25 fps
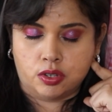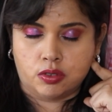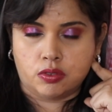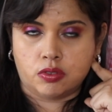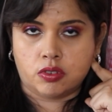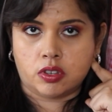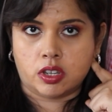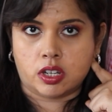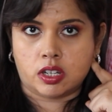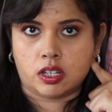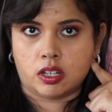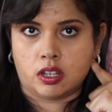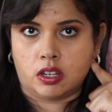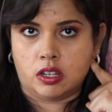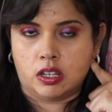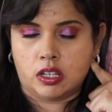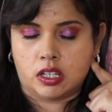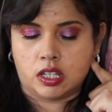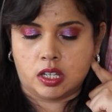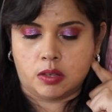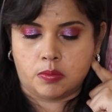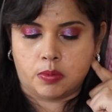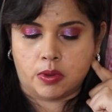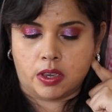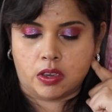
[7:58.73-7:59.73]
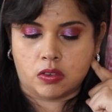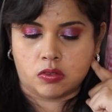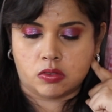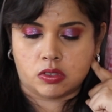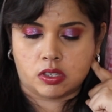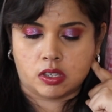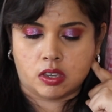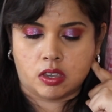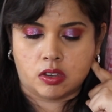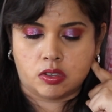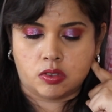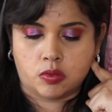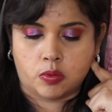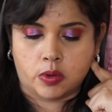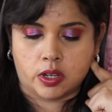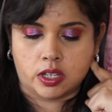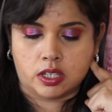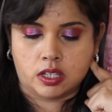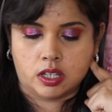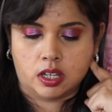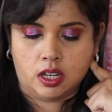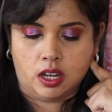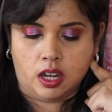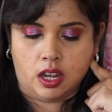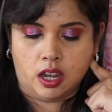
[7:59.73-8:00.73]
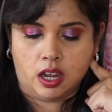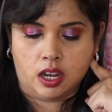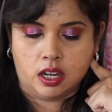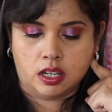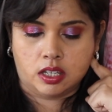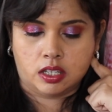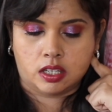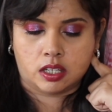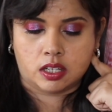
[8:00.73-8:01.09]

You get ninety pounds twenty-eight,